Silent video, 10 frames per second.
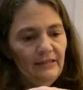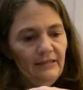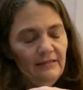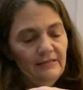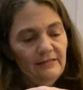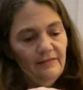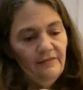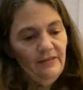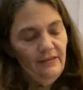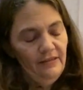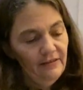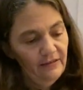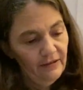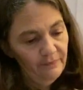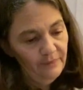is the
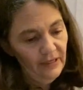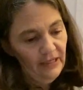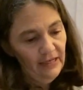company.